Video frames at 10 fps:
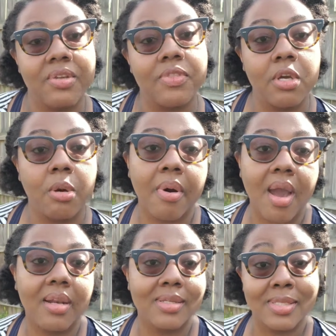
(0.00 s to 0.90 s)
if there are
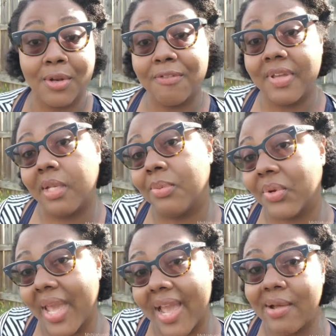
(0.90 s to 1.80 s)
products that are
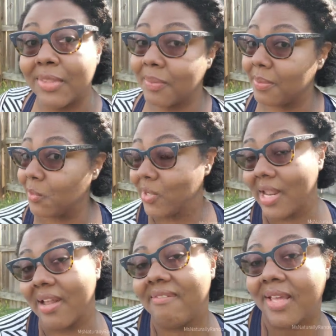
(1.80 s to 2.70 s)
available now that maybe
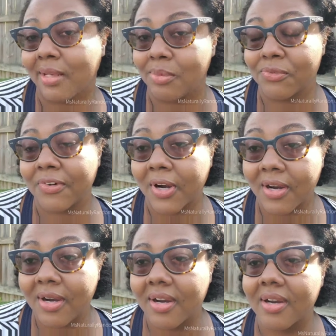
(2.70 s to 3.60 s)
were not available for
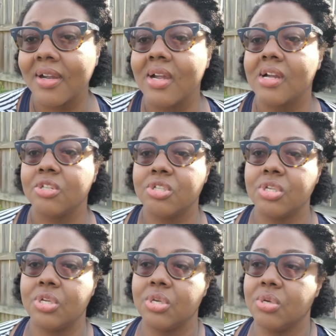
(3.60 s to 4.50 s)
her,
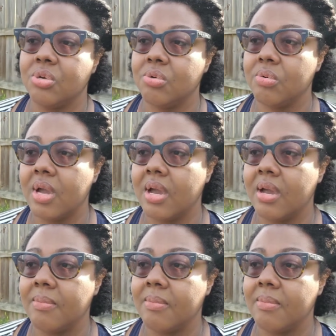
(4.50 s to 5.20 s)
to